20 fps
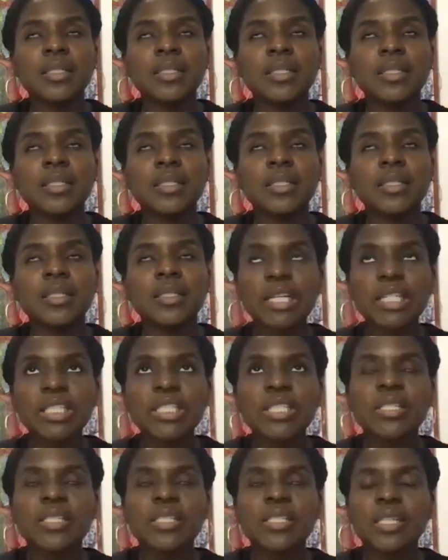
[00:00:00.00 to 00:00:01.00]

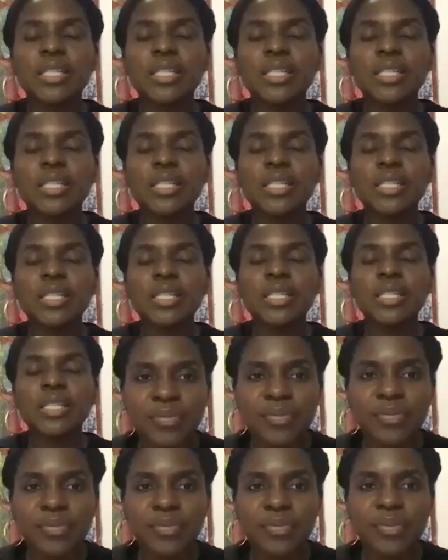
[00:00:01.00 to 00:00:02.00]
celebrations in your
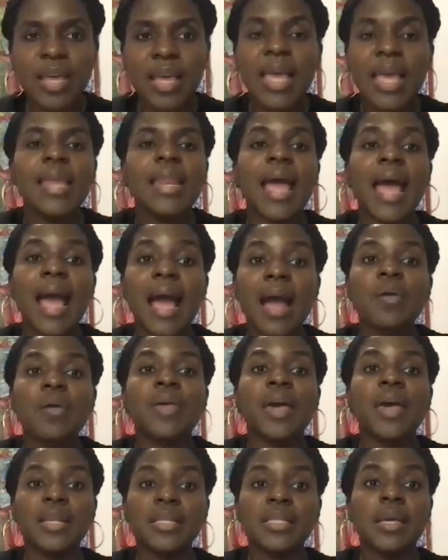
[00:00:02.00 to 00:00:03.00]
life and
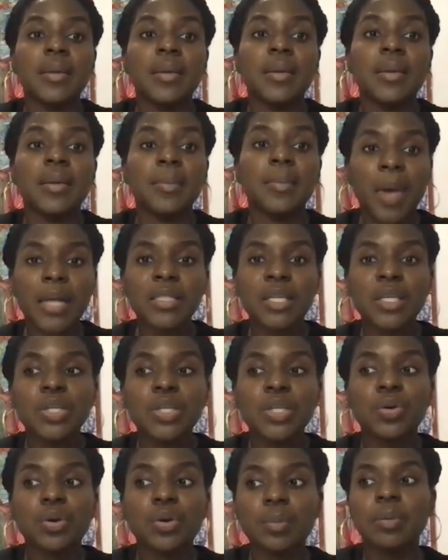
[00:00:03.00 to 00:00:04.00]
how that is
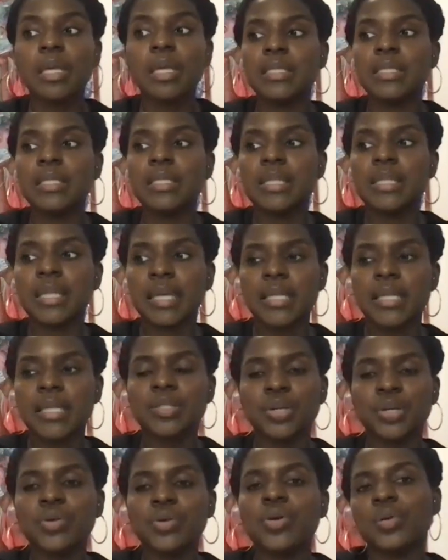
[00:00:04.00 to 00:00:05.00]
impacting your ability
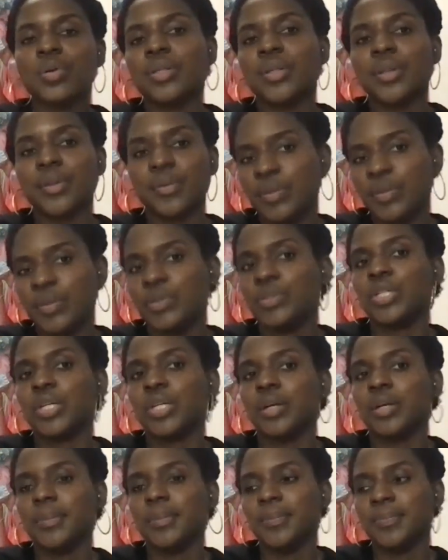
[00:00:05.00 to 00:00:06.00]
to get to your goals in
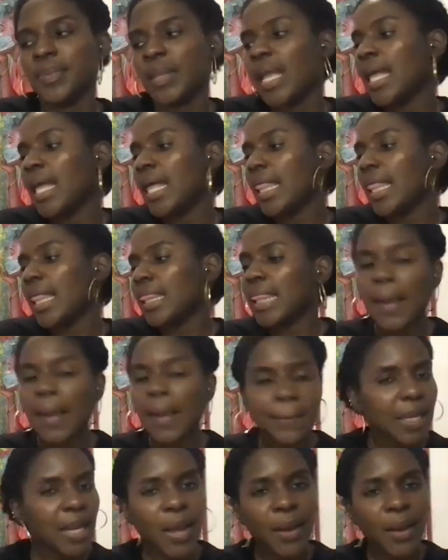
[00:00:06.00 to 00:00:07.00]
the future?
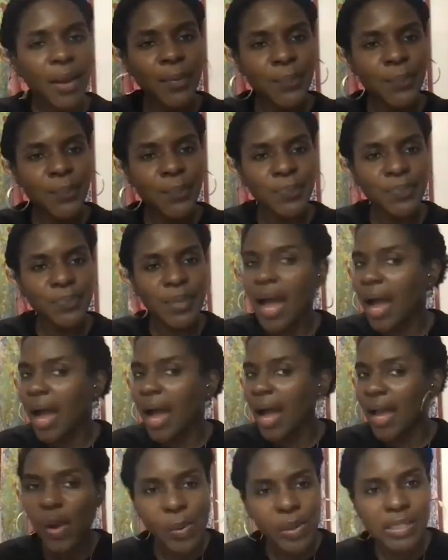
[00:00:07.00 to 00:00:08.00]
Let me know.
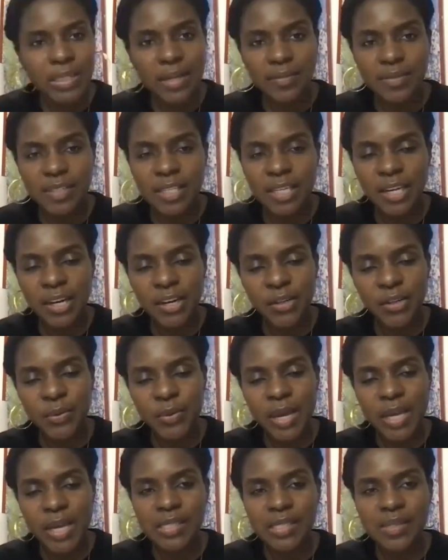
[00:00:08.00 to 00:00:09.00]
I always love to hear
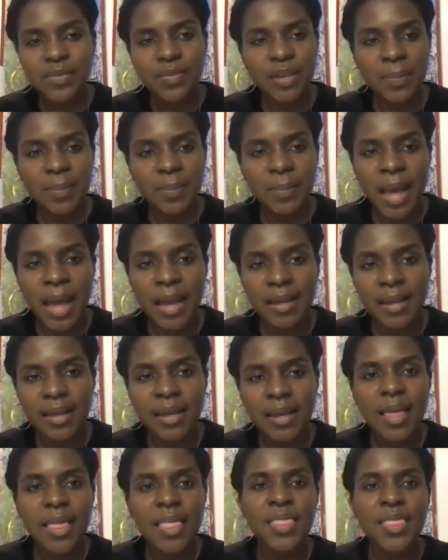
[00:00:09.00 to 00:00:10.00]
you guys'
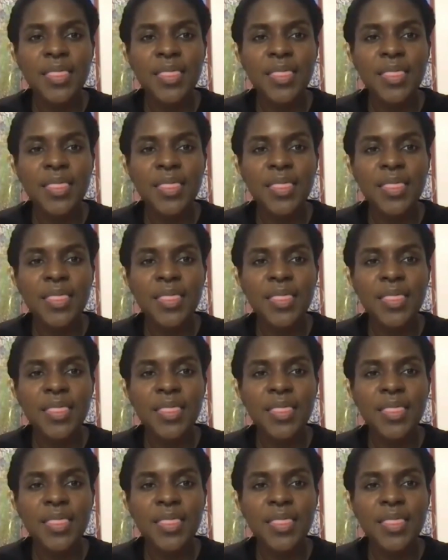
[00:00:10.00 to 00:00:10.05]
feedback.